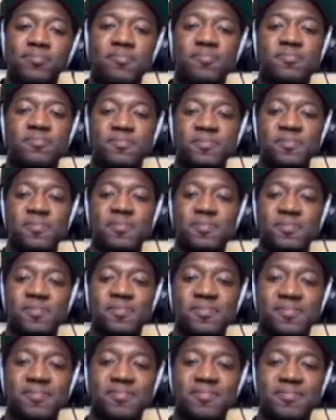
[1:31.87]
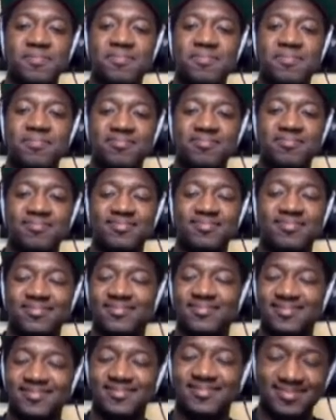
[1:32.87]

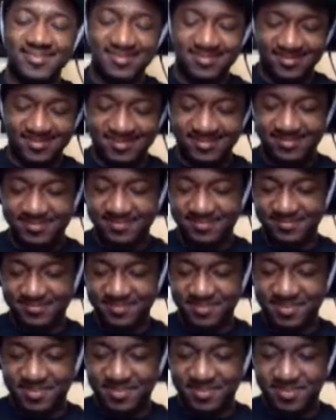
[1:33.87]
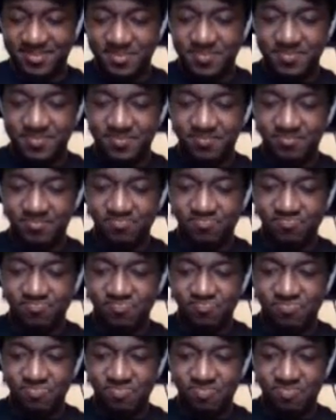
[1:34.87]

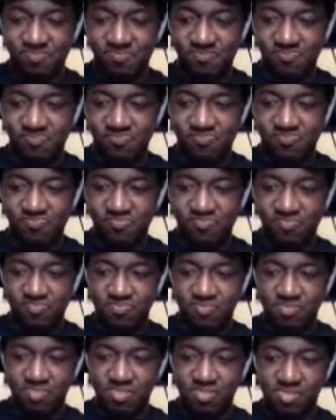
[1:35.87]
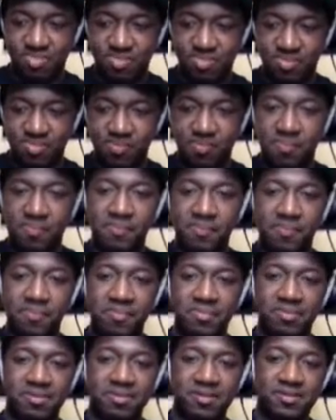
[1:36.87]

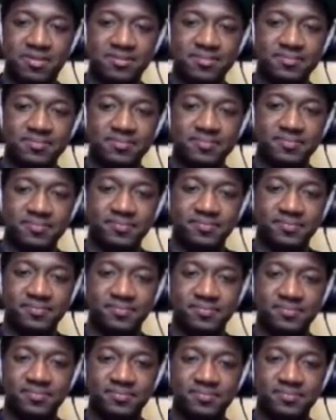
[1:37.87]
This person isn't speaking.